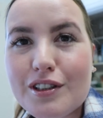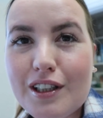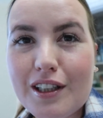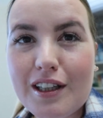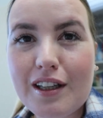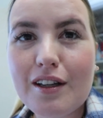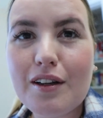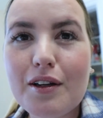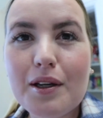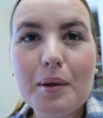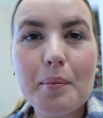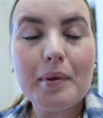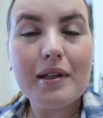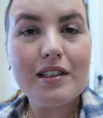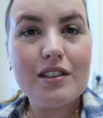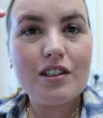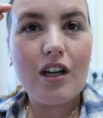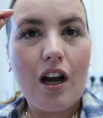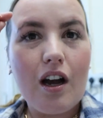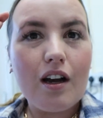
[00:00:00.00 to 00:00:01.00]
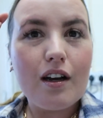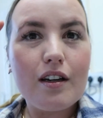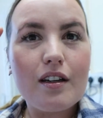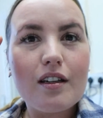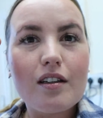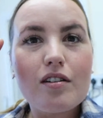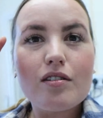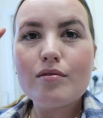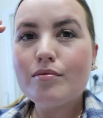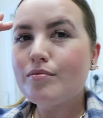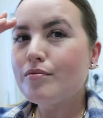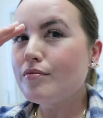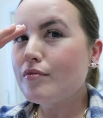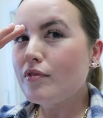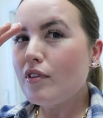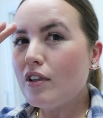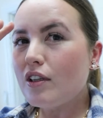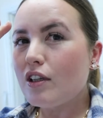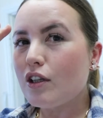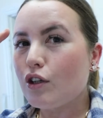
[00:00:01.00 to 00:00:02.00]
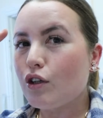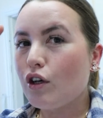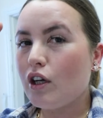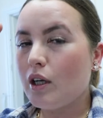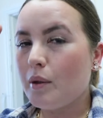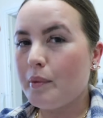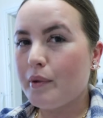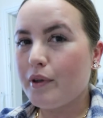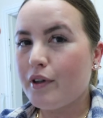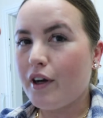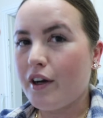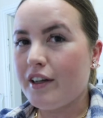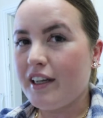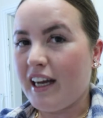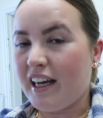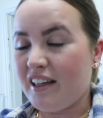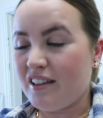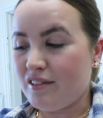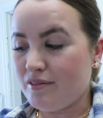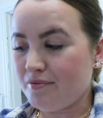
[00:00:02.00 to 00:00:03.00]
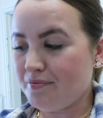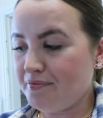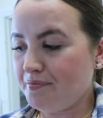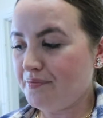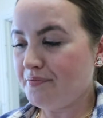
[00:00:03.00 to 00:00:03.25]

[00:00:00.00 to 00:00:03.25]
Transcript: so they look a bit dark. The colour will go down.